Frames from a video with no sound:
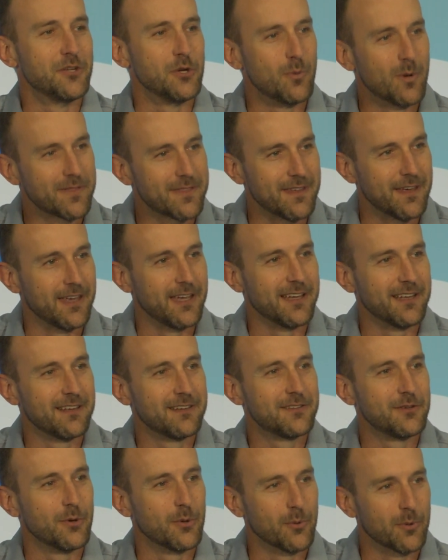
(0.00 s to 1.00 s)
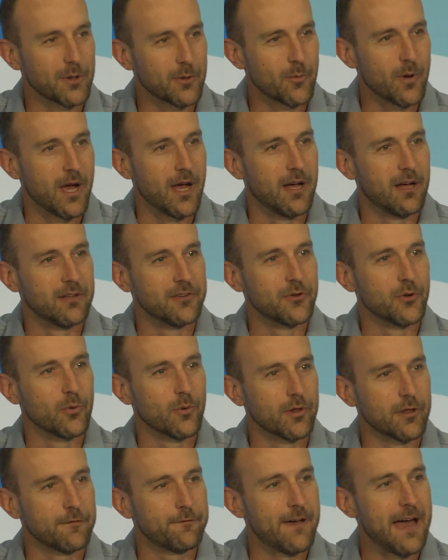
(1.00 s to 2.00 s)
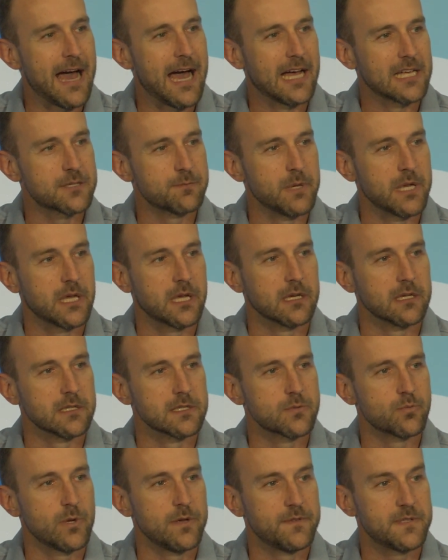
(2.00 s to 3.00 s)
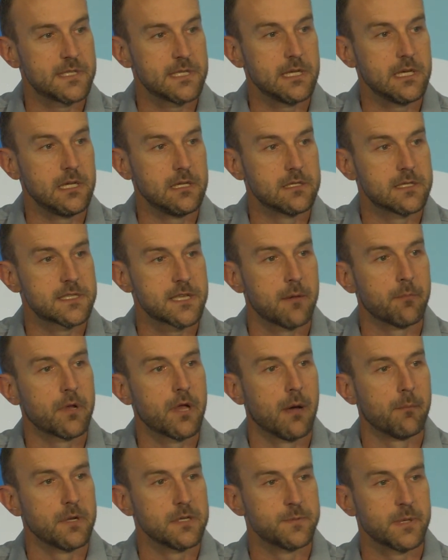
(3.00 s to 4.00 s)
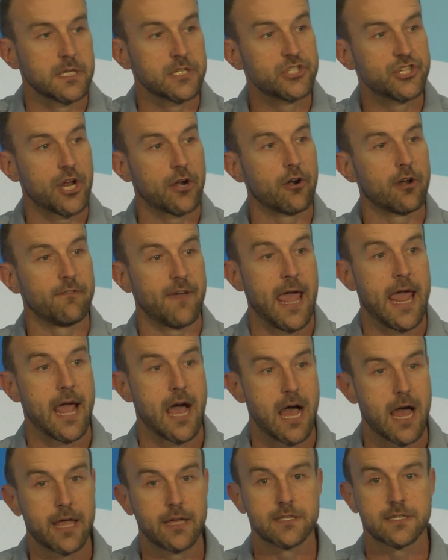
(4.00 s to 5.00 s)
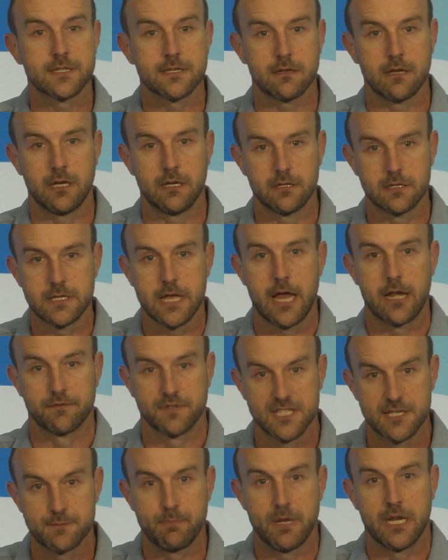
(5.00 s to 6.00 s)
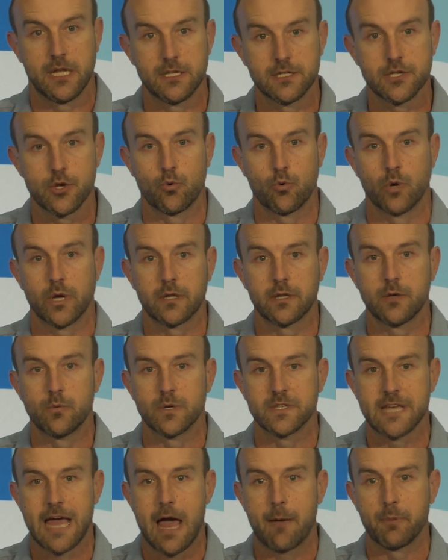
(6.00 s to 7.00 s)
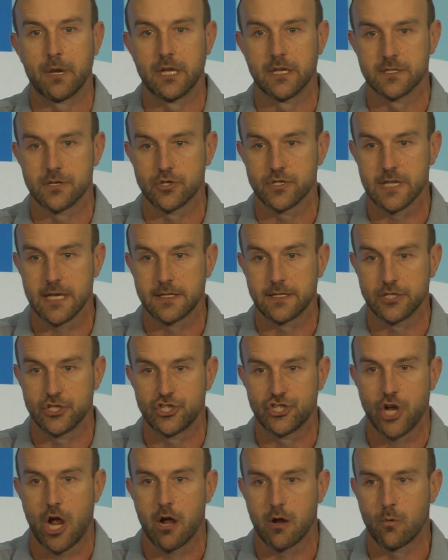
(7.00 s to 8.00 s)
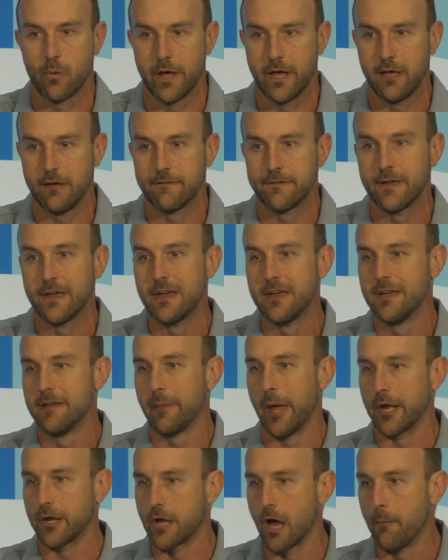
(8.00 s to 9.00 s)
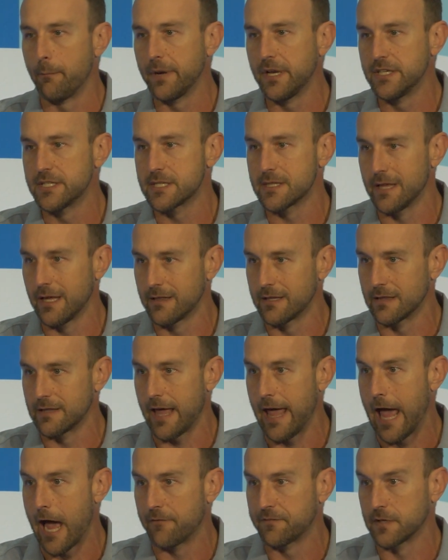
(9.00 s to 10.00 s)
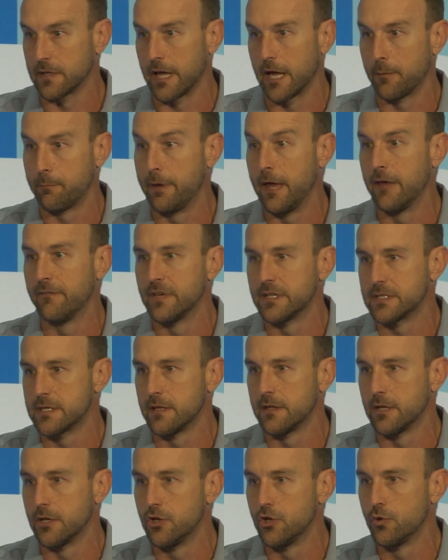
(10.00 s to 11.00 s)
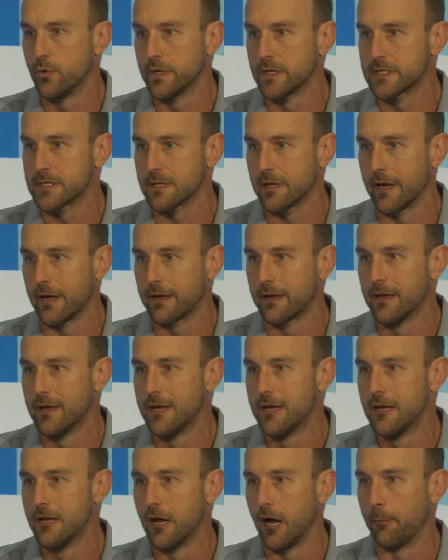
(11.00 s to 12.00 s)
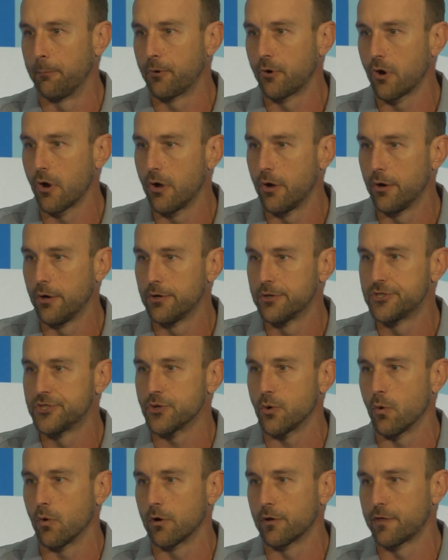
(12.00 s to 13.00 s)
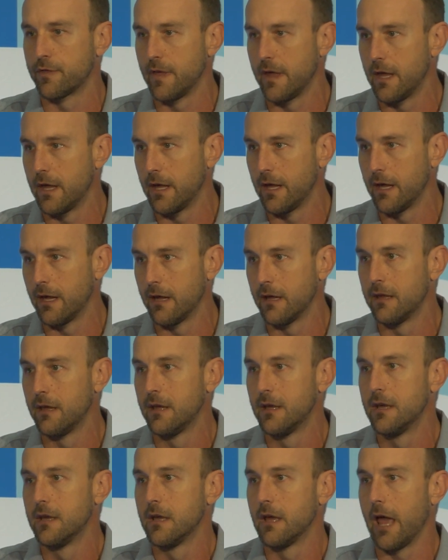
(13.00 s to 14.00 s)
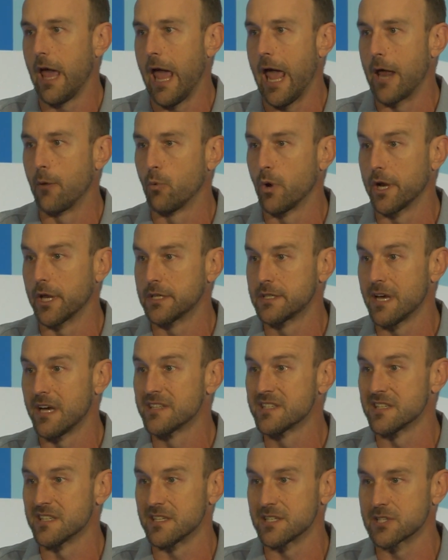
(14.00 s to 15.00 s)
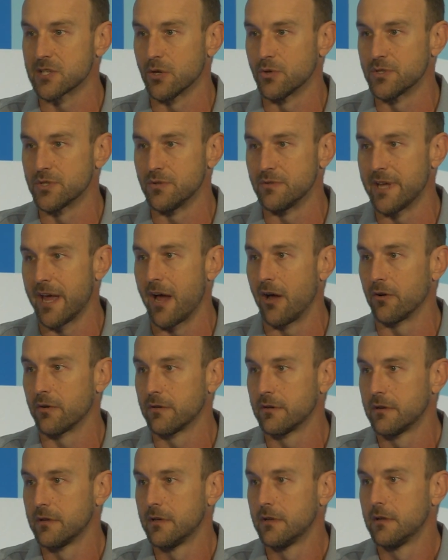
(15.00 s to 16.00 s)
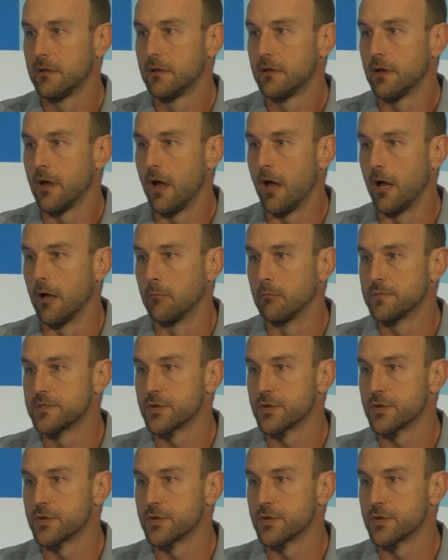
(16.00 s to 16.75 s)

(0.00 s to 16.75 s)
Do one thing, do it really well, and do it really fast because we've seen some companies, because generative AI is, is kind of spinning quickly, what's happening is there's like this shock wave and companies think that they have to like pivot to the newest like approach or thing. And what it does is it slows you down. Um,